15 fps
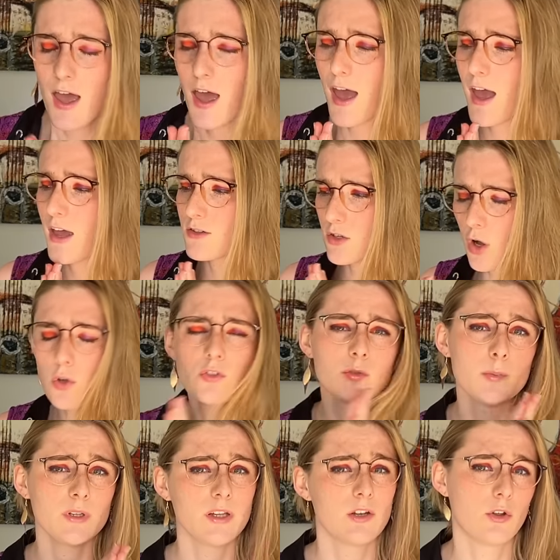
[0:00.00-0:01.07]
and
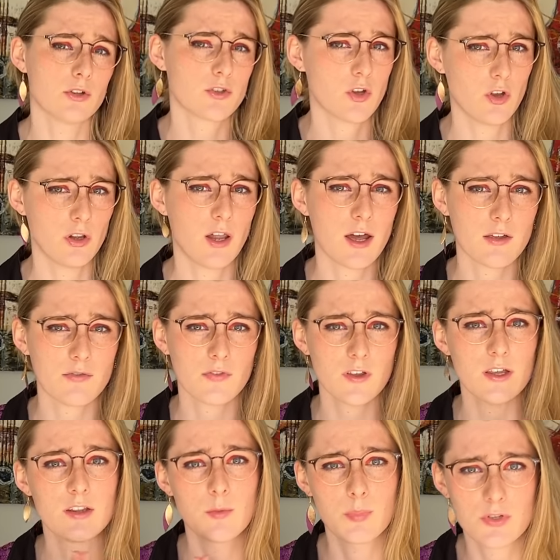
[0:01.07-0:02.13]
ultimately lost her life
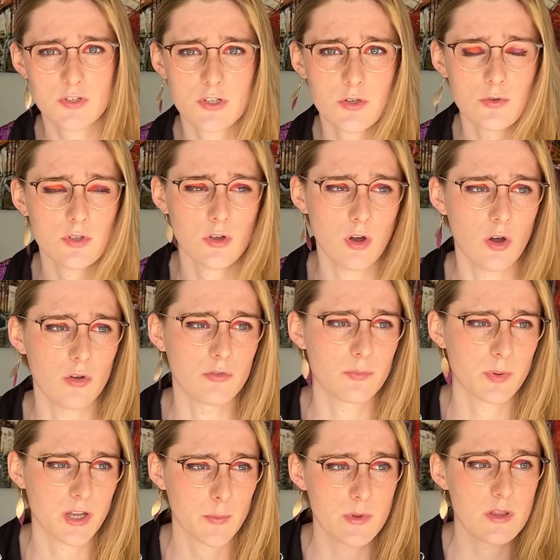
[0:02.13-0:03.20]
in the pursuit of
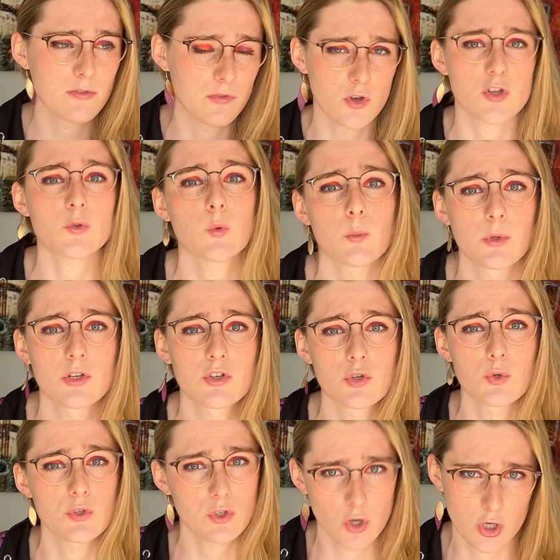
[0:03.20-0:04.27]
becoming the first woman
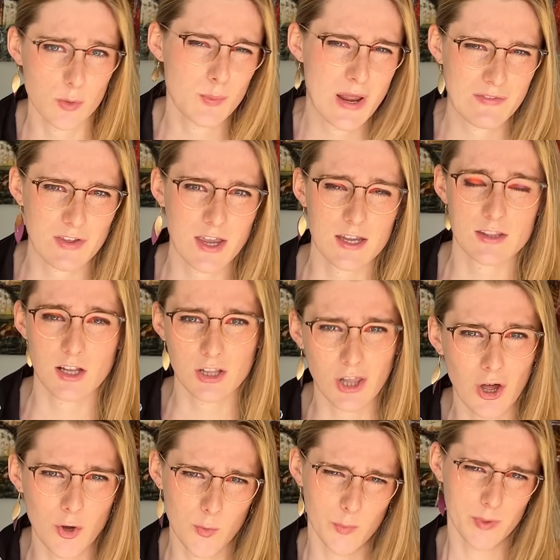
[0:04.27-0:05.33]
to circumnavigate the
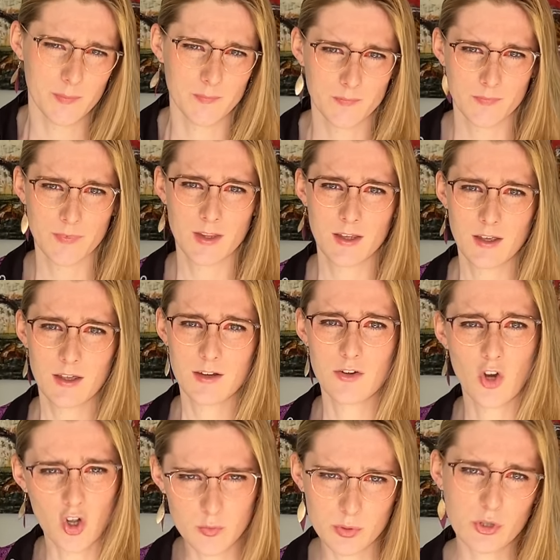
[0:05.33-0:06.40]
globe.
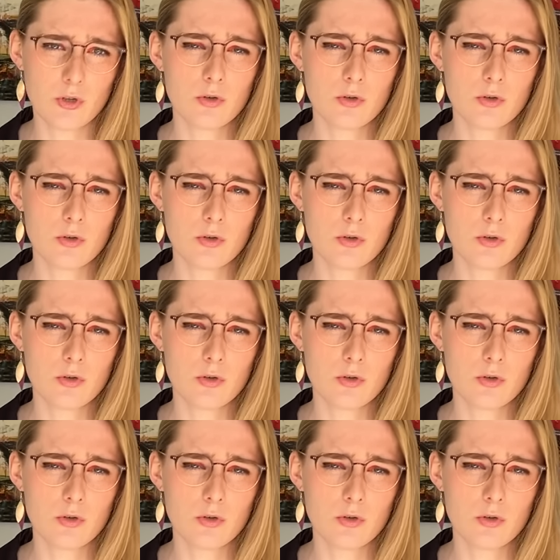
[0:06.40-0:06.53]
Noble